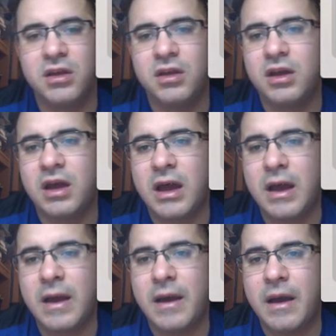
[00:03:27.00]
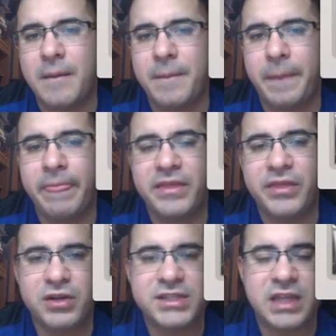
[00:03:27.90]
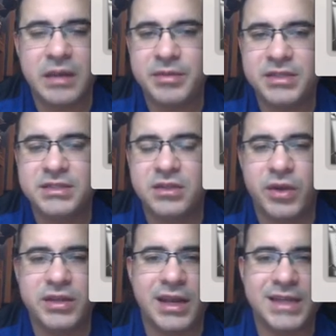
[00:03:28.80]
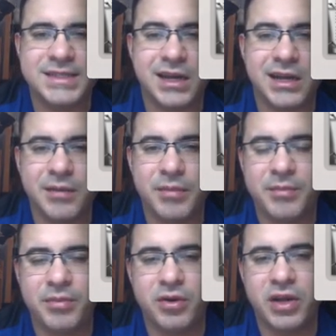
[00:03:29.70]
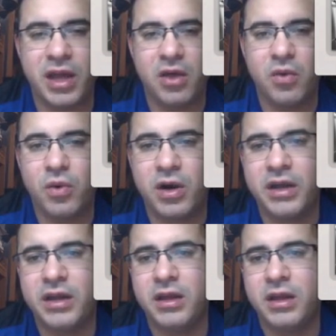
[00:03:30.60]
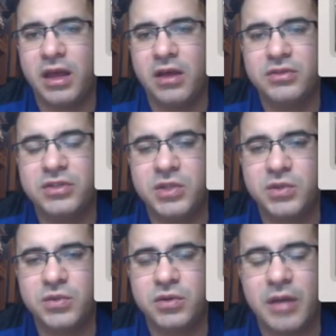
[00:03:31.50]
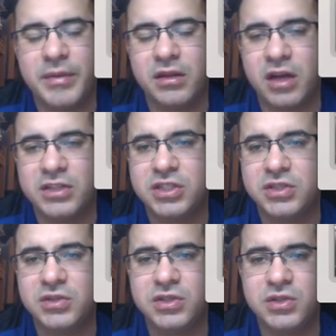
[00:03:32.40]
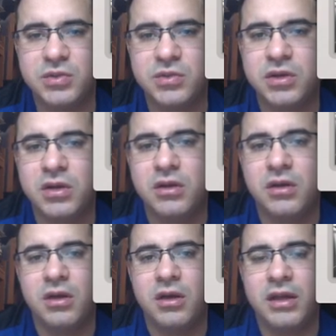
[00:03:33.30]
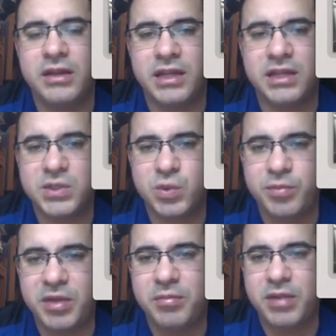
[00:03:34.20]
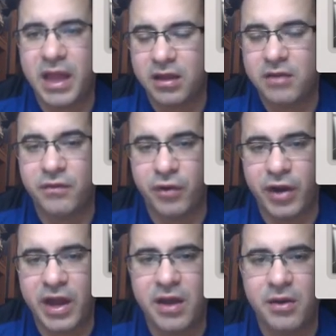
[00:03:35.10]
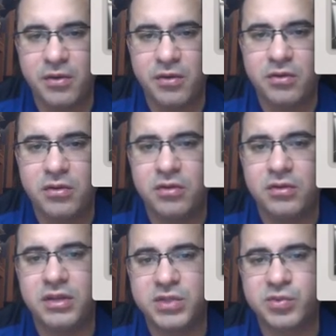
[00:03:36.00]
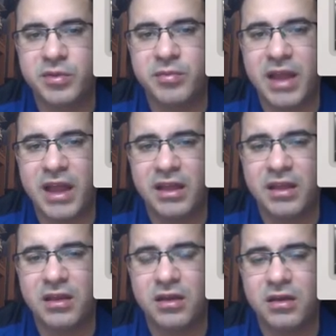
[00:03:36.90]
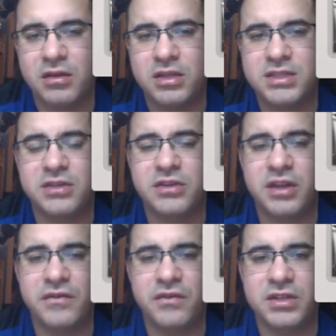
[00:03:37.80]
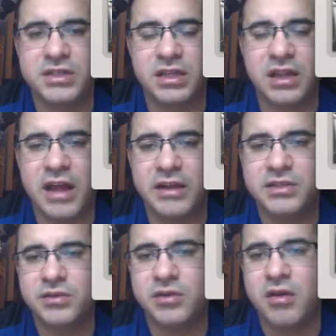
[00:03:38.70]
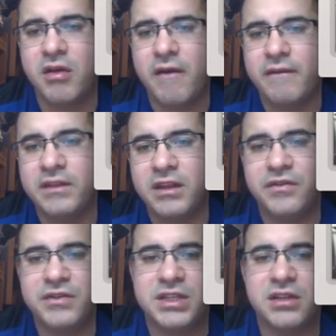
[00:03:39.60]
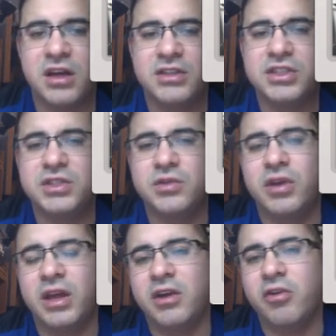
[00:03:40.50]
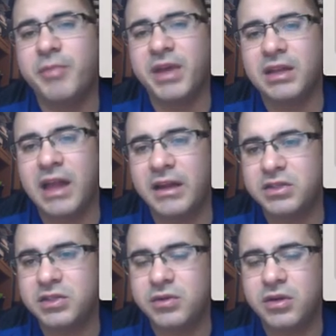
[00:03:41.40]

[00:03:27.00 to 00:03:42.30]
The third step is the way that I set it up. I put L1, L2, longitude 2, and then this would be blank for now. This would be blank. There's a difference in latitude, difference in longitude, and our mid latitude.